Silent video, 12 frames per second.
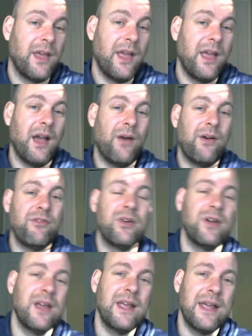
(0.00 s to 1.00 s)

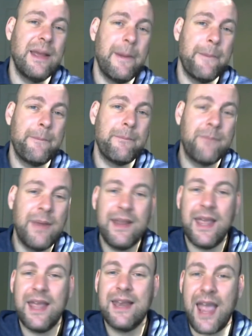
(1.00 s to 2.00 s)
However,
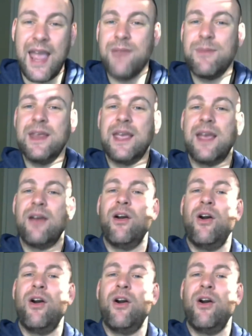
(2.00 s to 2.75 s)
Medicaid and Medicare